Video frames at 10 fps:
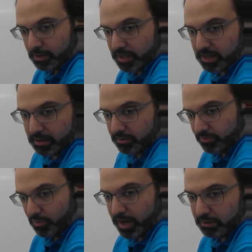line in a
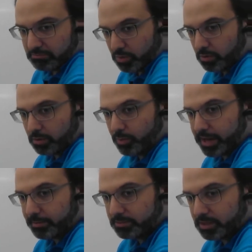different way? Or what
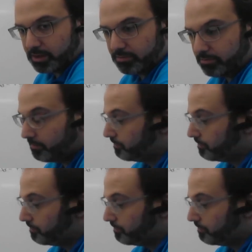happens if